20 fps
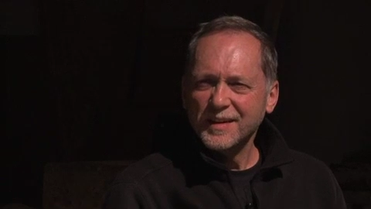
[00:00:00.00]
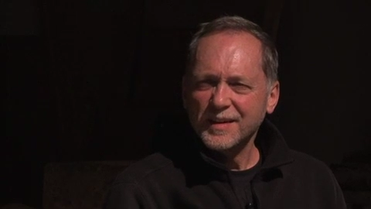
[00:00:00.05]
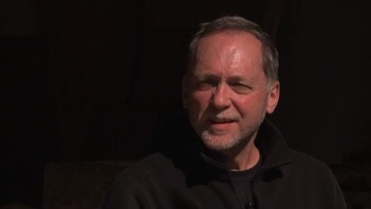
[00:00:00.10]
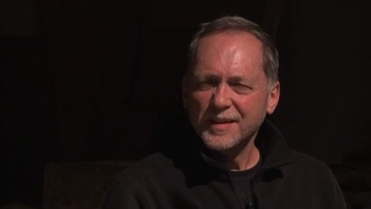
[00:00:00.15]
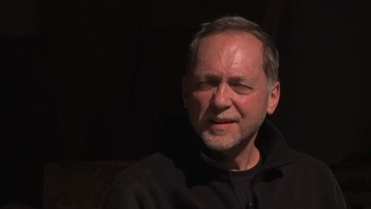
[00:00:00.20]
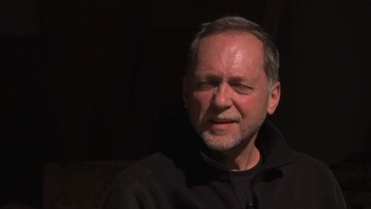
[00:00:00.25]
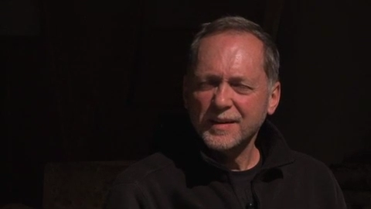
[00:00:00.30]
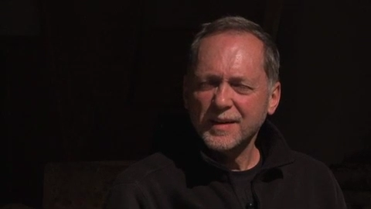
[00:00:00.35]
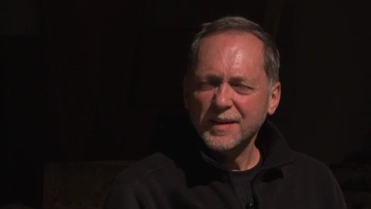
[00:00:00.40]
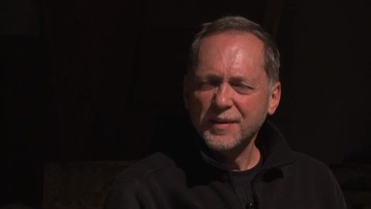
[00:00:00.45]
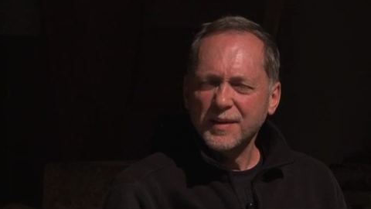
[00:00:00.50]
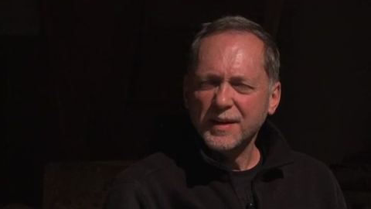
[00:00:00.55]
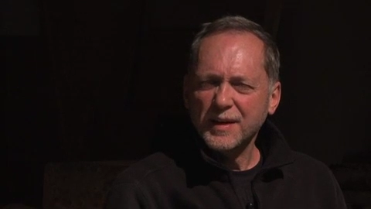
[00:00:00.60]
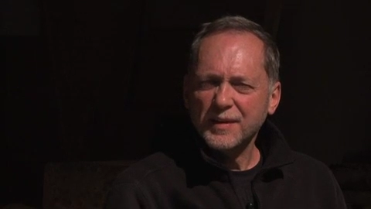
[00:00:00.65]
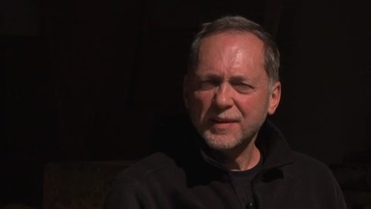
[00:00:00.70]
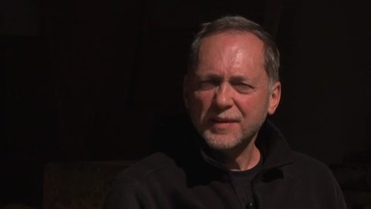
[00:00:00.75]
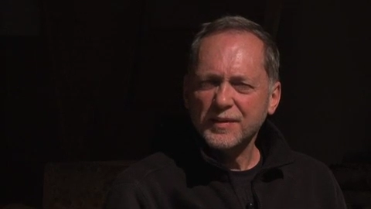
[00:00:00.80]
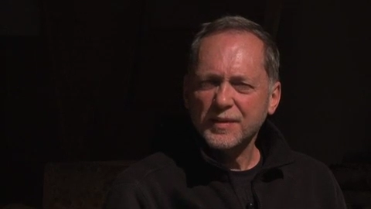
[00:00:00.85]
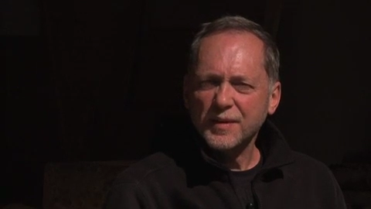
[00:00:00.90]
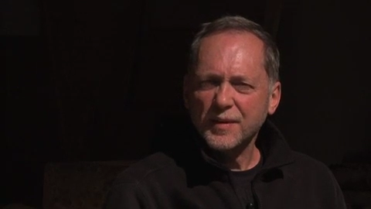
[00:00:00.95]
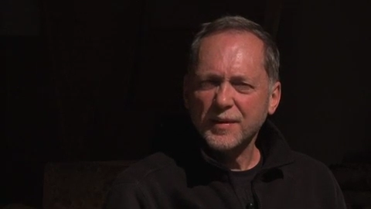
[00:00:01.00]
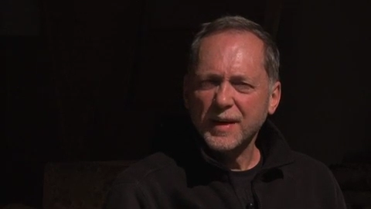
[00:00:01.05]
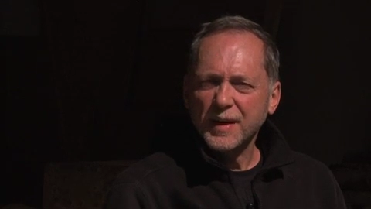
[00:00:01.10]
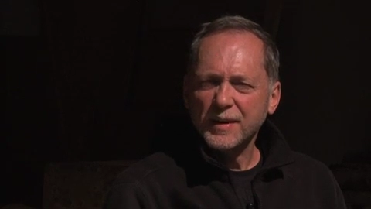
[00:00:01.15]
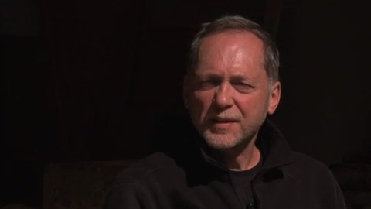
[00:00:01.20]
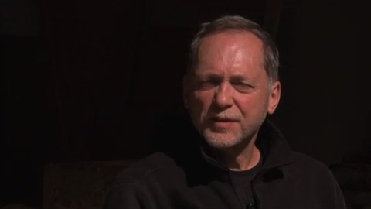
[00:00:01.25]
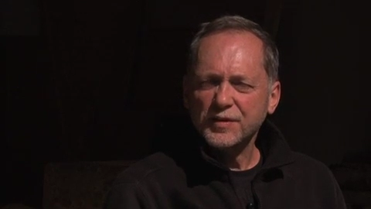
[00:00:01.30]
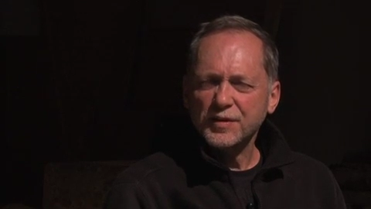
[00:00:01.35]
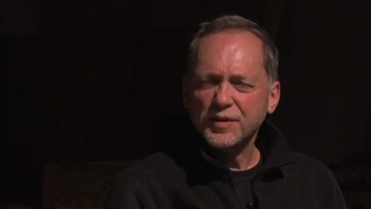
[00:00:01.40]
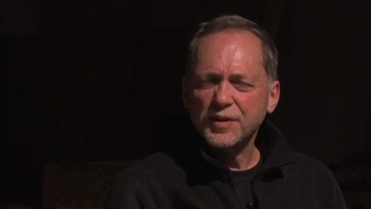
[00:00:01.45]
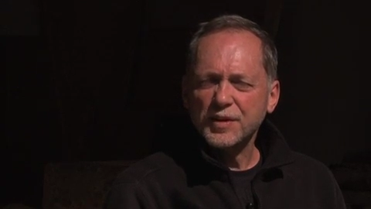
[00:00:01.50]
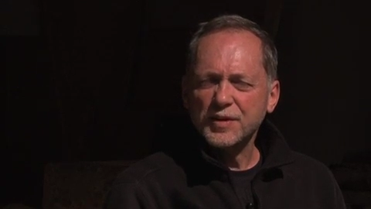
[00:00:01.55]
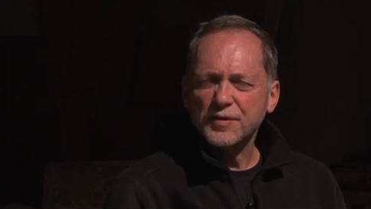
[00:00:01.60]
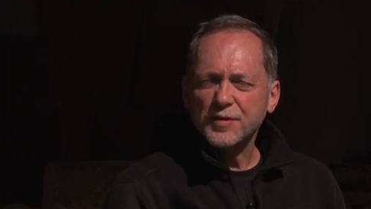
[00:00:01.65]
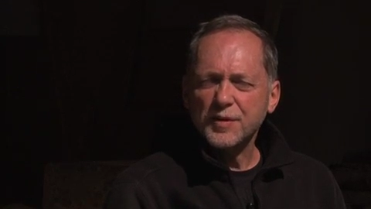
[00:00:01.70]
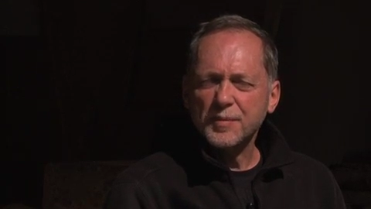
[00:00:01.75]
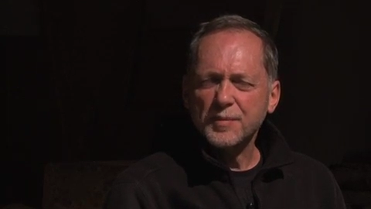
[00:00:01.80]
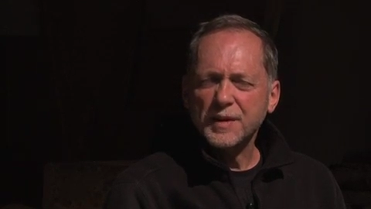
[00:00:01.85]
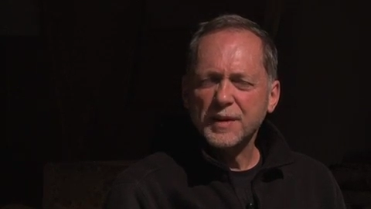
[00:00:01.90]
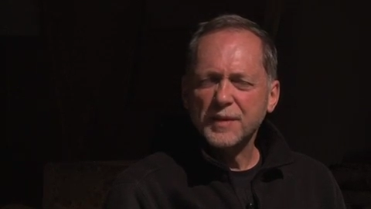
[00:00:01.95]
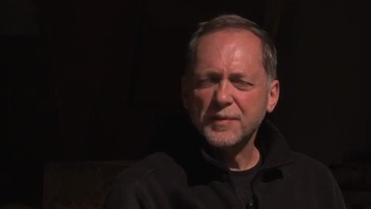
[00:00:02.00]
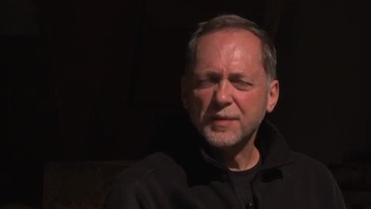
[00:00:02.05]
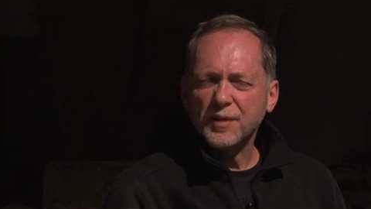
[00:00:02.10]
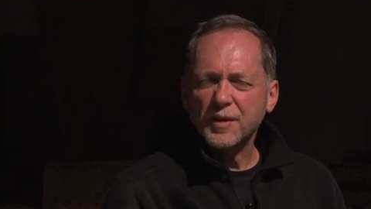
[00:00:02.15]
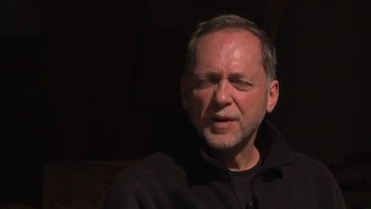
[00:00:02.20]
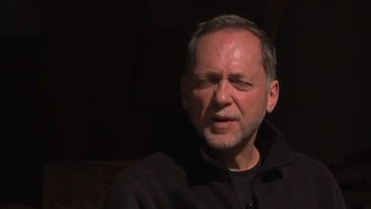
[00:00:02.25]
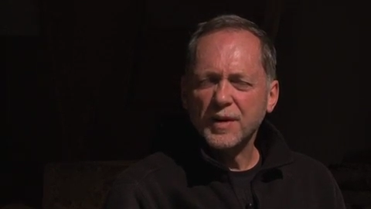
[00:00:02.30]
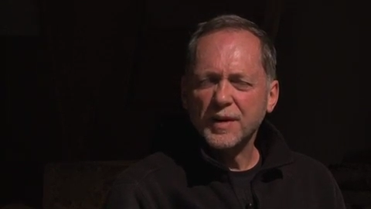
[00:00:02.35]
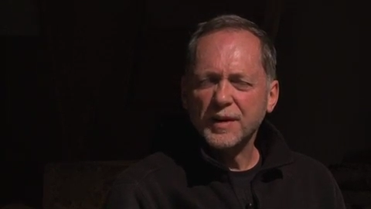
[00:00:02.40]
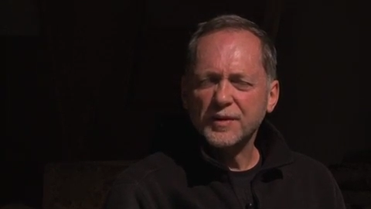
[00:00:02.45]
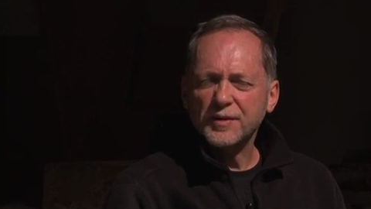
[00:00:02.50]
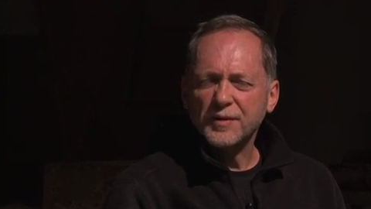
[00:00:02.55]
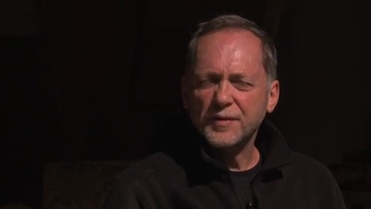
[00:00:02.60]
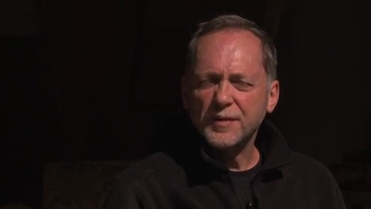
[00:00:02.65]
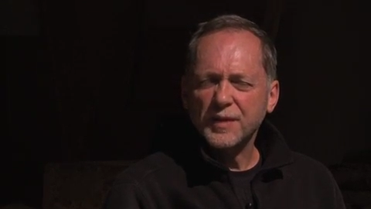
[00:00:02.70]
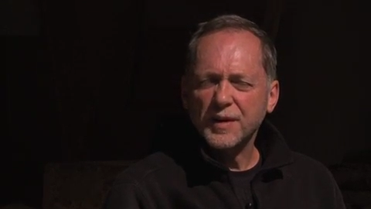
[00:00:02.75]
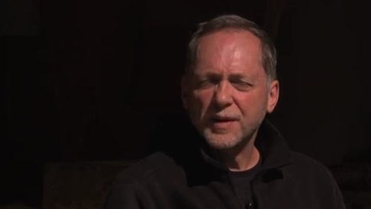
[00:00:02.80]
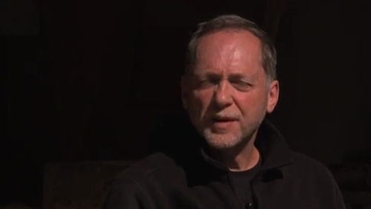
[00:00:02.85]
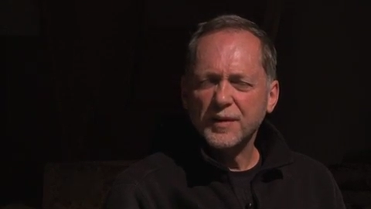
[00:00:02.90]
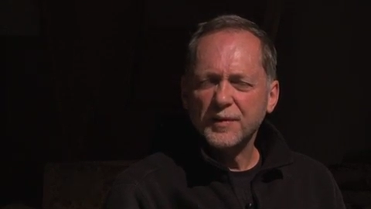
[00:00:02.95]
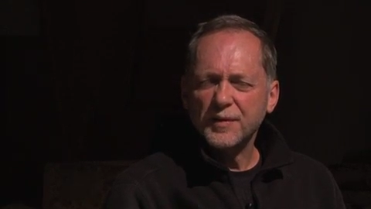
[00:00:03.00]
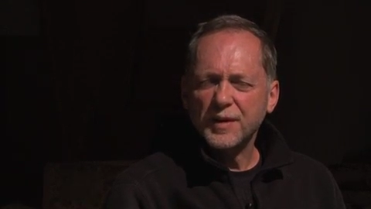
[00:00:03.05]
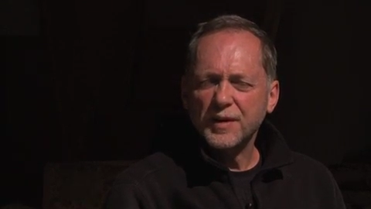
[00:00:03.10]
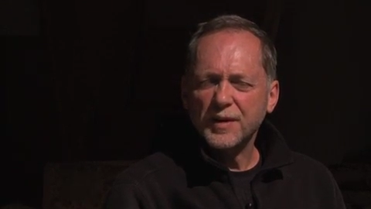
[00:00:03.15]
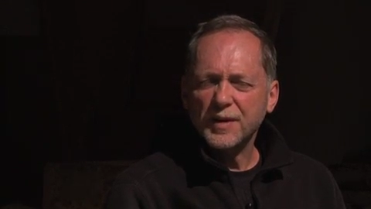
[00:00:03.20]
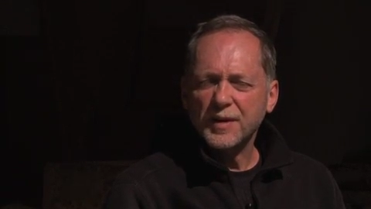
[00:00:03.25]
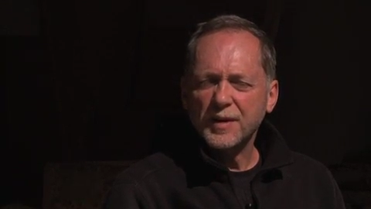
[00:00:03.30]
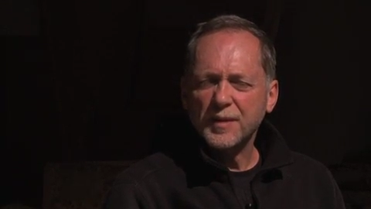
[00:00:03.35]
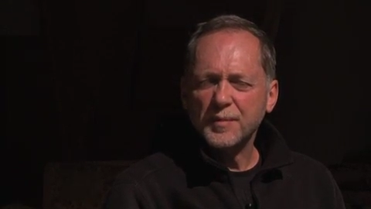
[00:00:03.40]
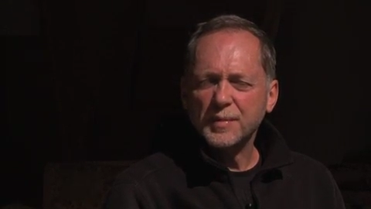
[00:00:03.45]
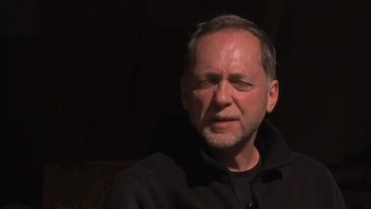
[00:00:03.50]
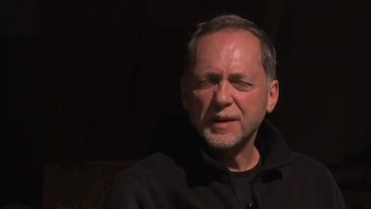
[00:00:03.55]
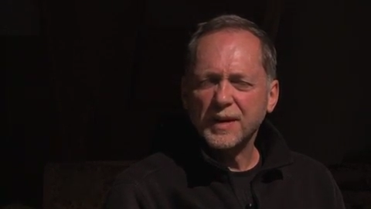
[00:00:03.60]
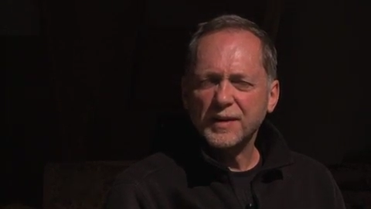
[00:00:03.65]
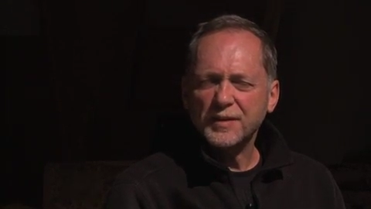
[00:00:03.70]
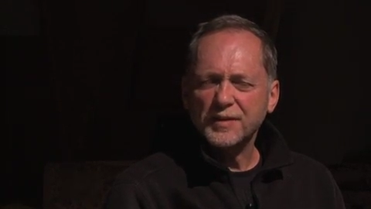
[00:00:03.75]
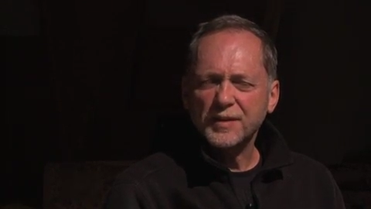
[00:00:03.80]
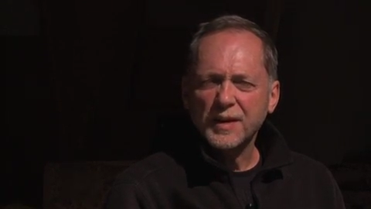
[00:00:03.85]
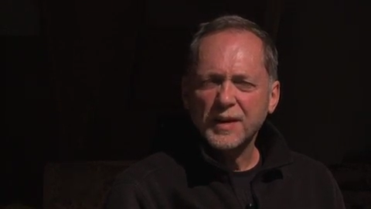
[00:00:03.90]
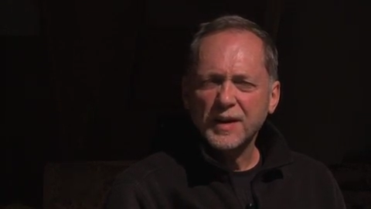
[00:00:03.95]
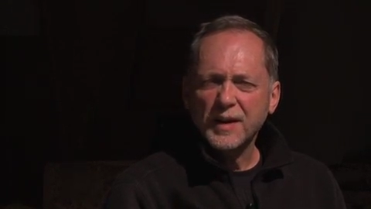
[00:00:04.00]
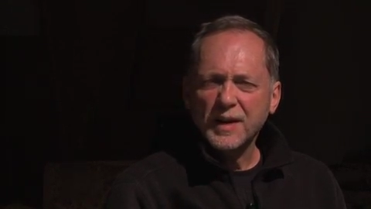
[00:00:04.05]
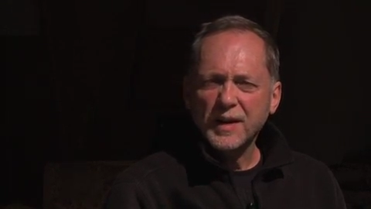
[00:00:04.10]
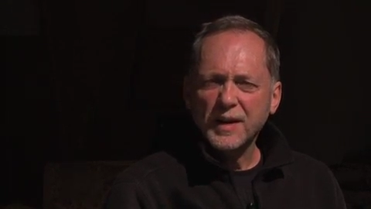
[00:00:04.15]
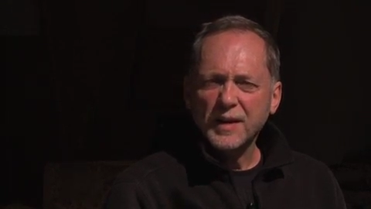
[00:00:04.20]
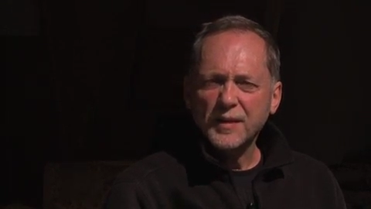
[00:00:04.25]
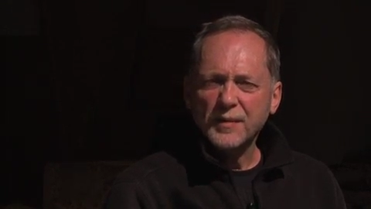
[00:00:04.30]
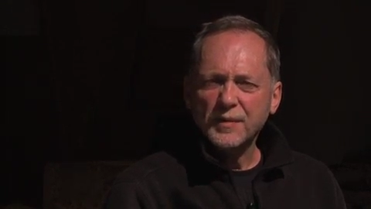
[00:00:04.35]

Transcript: I think so. That search for me for art is a very, very complex and